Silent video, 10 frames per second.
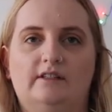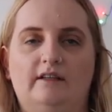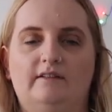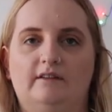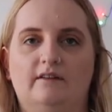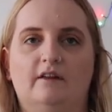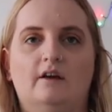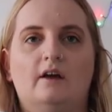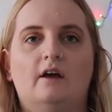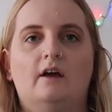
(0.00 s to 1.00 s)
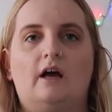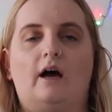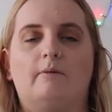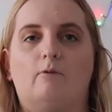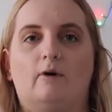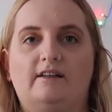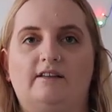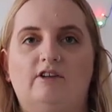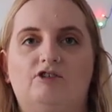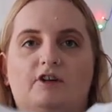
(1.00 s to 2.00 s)
decent white
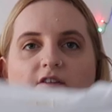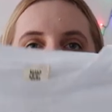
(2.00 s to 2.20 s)
t-shirt.